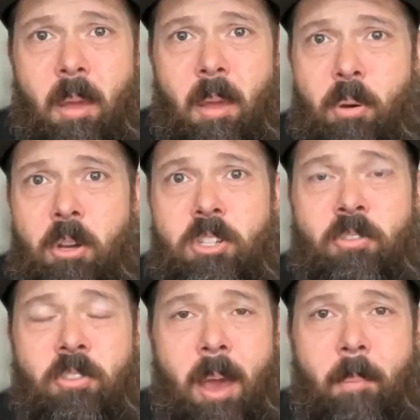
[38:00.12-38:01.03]
And push
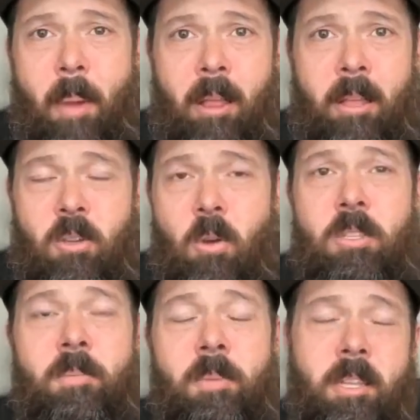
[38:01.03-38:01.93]
for that balance.
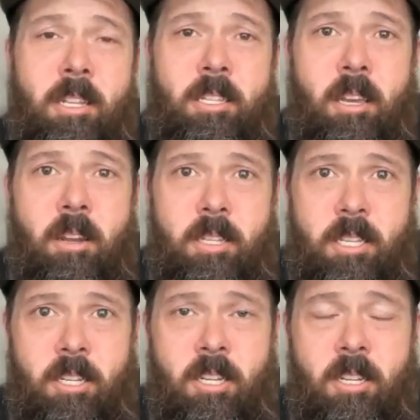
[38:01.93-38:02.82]
Ultimately, it's their
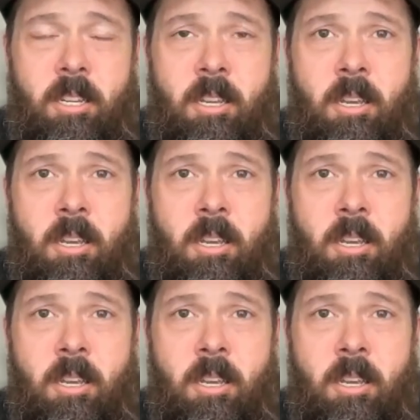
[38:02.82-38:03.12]
decision,